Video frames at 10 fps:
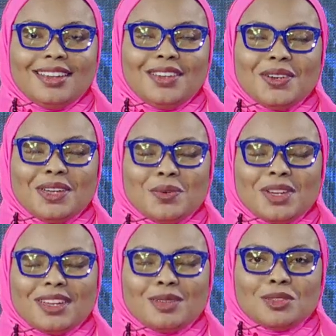Hello and
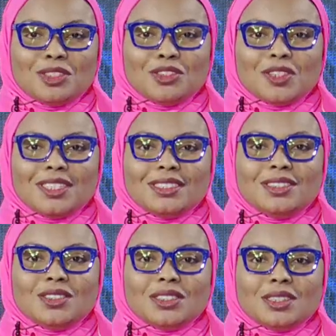welcome to Trust
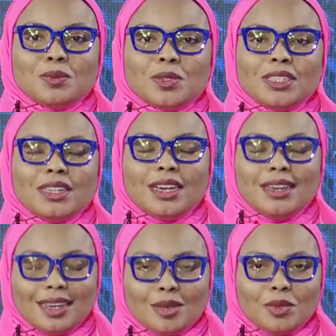News Summary.
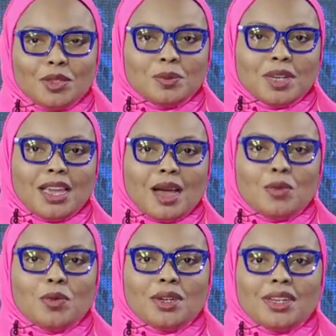I am
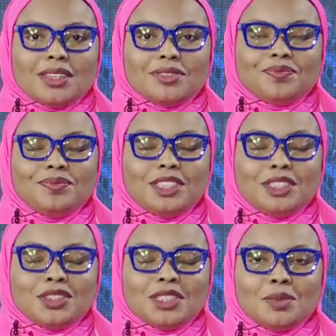Sumaya Abubakar.
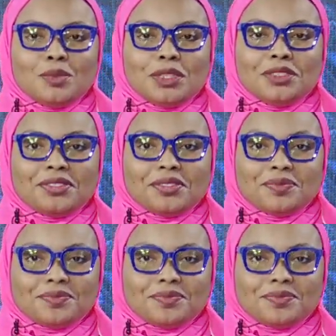The news in brief.